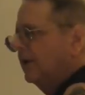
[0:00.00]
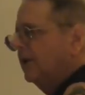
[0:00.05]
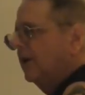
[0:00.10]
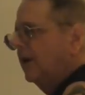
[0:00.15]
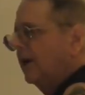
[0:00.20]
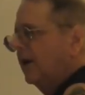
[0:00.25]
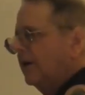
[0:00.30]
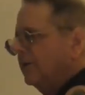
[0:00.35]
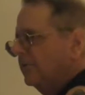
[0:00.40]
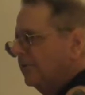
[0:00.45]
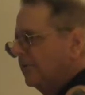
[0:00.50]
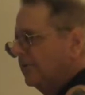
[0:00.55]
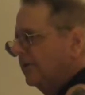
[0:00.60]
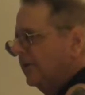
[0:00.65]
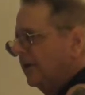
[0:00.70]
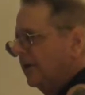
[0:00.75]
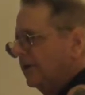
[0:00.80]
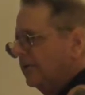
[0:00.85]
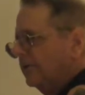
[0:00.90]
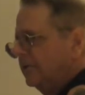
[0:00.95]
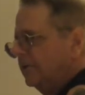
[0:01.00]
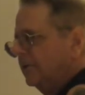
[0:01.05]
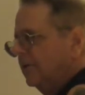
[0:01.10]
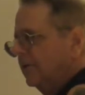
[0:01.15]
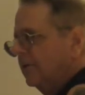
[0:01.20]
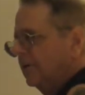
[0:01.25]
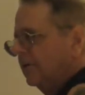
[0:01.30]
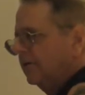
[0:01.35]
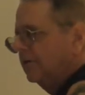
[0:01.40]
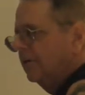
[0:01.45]
10th, and
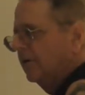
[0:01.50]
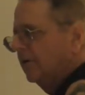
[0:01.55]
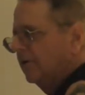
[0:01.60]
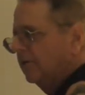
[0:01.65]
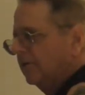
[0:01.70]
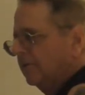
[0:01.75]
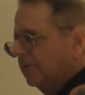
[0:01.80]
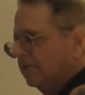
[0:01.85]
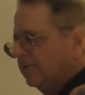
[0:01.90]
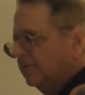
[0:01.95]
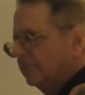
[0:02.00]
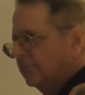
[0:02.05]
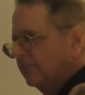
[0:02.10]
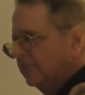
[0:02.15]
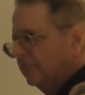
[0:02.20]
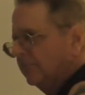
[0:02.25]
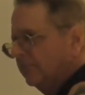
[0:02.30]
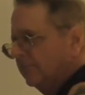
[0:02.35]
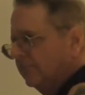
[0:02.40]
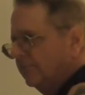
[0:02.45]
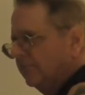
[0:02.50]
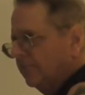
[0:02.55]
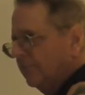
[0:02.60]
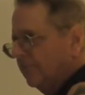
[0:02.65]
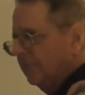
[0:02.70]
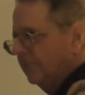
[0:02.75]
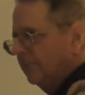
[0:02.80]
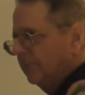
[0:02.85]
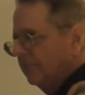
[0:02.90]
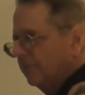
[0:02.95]
then I'll go over
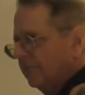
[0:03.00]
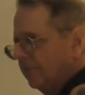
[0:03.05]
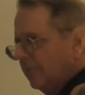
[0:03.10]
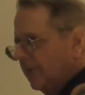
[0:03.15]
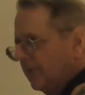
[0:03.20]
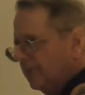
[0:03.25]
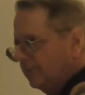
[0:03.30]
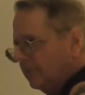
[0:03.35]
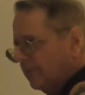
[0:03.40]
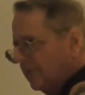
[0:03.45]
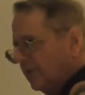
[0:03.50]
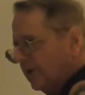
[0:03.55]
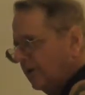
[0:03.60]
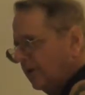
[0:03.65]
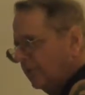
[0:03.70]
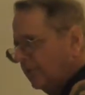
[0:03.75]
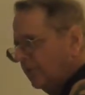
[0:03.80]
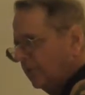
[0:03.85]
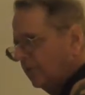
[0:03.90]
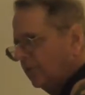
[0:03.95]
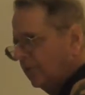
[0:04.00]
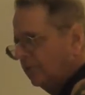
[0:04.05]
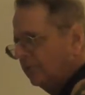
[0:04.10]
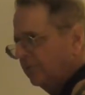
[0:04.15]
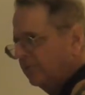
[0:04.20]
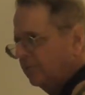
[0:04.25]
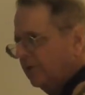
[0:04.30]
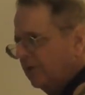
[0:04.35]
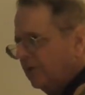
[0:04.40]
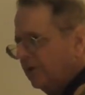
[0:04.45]
to the Edinburgh Airport
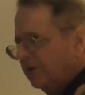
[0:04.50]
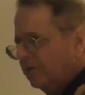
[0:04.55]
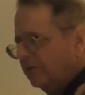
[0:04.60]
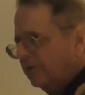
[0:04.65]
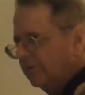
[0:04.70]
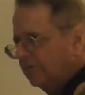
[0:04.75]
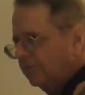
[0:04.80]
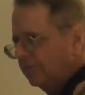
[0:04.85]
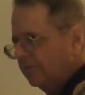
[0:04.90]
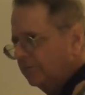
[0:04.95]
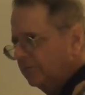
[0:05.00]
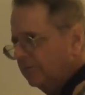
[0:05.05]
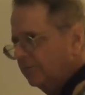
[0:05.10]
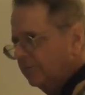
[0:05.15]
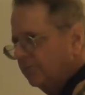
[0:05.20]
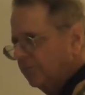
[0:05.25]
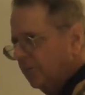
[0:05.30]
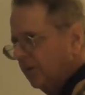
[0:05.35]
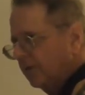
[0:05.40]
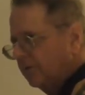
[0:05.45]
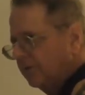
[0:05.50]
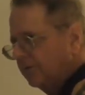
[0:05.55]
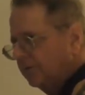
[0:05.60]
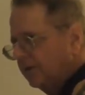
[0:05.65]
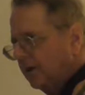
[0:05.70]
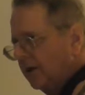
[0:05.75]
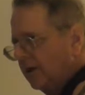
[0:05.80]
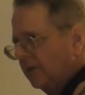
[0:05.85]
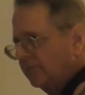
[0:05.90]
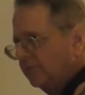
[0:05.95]
on the 10th and
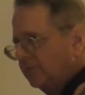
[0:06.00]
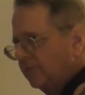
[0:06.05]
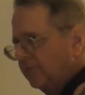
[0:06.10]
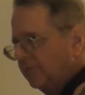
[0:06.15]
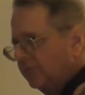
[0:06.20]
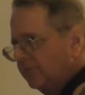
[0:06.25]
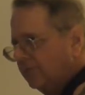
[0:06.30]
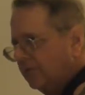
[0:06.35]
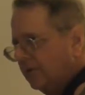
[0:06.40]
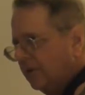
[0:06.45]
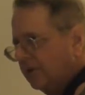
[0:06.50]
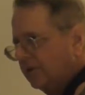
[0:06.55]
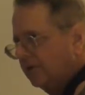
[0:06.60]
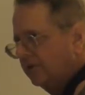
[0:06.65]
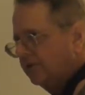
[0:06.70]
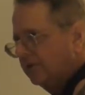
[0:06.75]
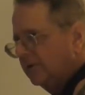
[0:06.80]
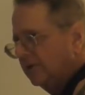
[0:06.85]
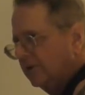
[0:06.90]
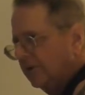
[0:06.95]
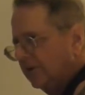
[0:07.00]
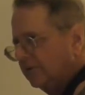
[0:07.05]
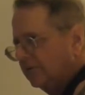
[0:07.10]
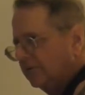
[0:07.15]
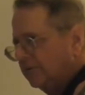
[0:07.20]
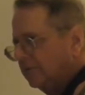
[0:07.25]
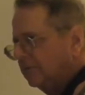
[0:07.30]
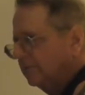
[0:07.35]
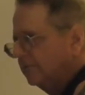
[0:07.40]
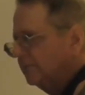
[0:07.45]
hunker down for the flight on the
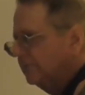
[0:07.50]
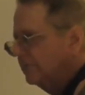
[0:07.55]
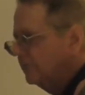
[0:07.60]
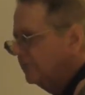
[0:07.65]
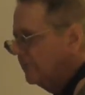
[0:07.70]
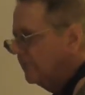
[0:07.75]
11th.